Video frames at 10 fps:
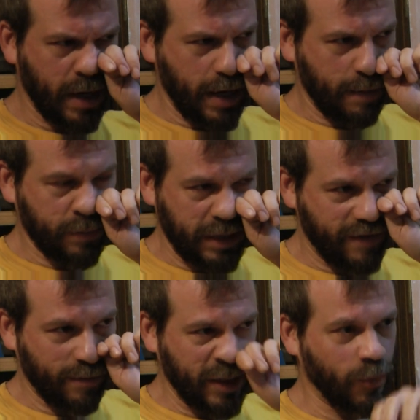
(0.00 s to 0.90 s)
I
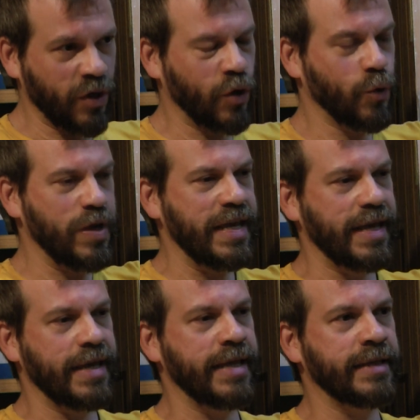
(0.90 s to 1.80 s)
believe Emily would
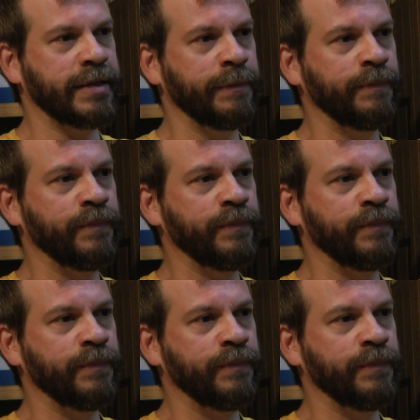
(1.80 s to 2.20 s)
agree, is